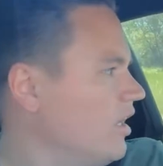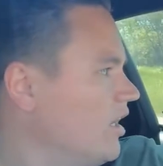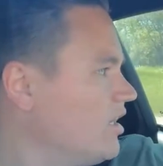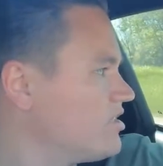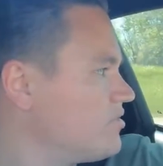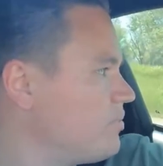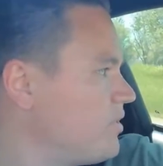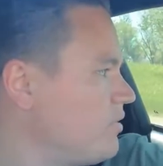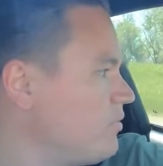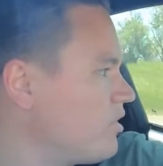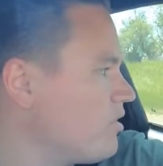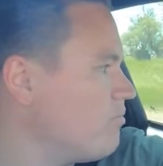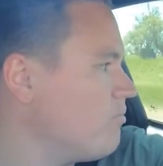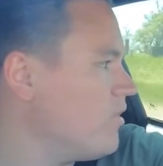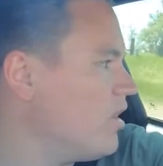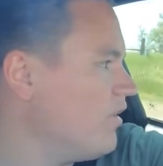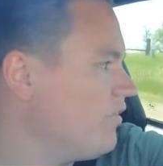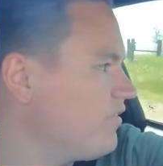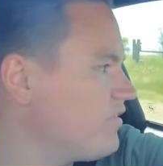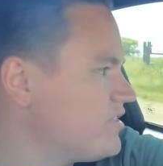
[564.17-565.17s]
It's been about a
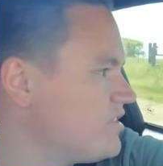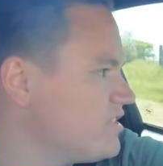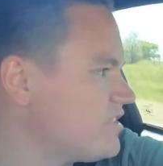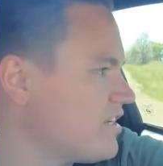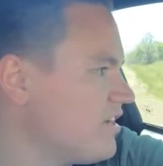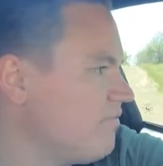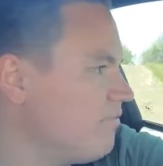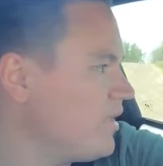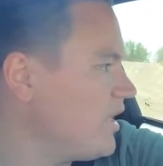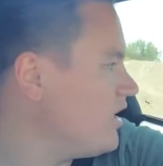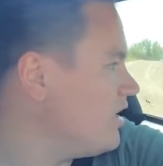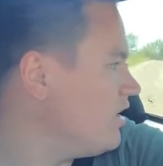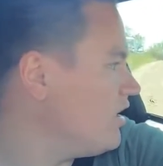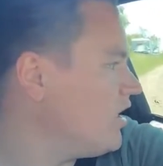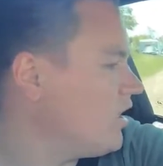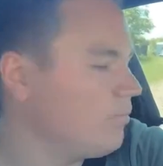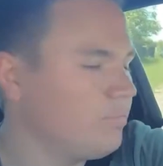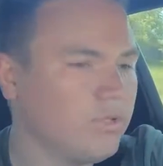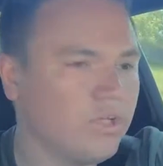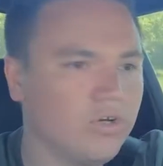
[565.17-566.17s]
month since I've made
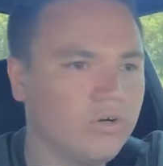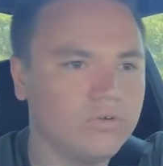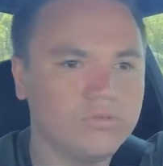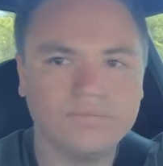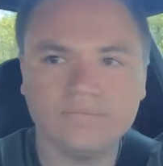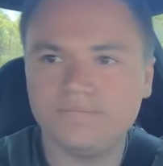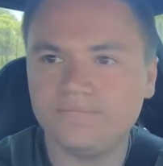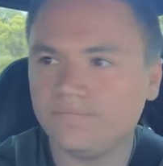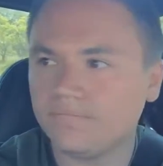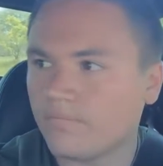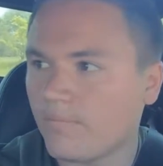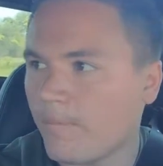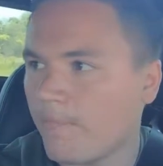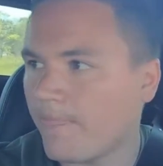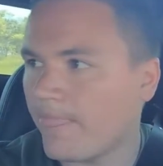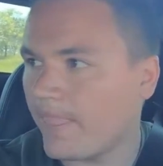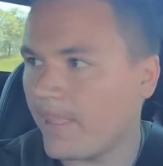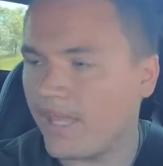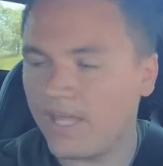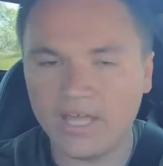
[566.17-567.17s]
an upload,
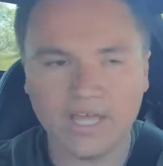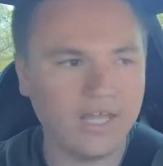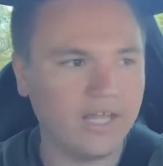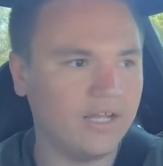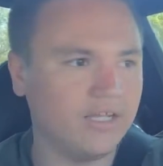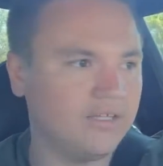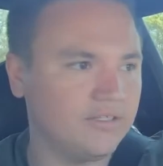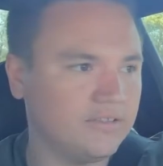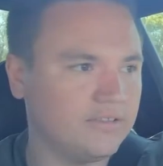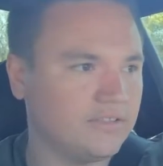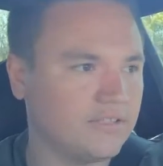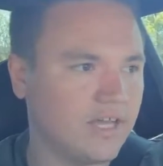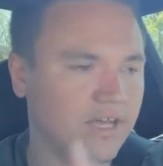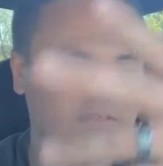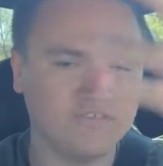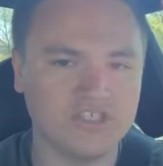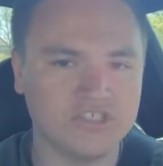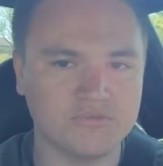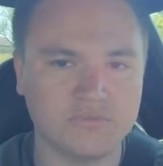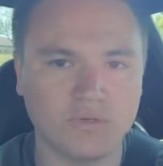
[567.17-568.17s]
and
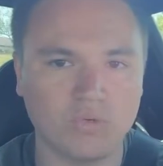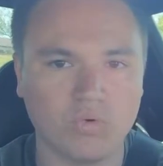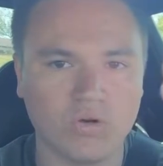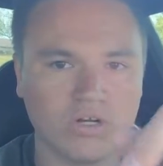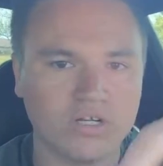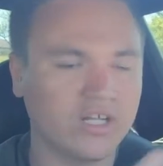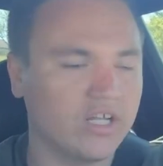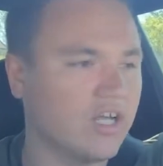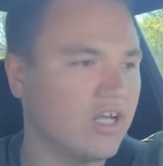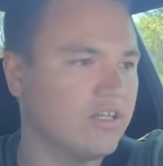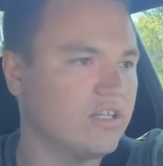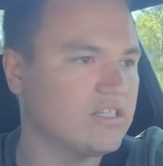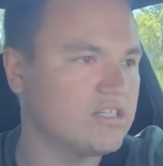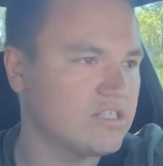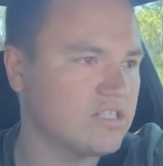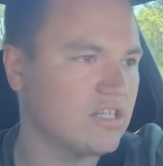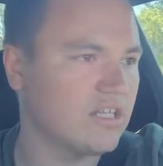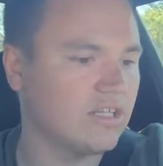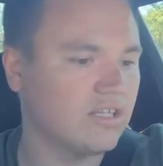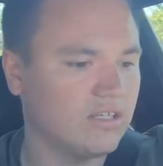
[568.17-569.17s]
I've just been working on
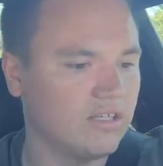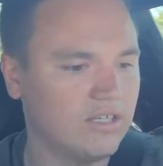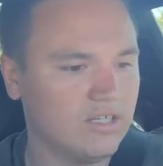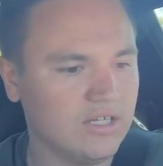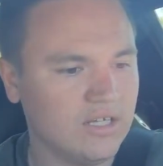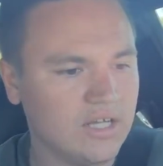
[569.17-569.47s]
this thing.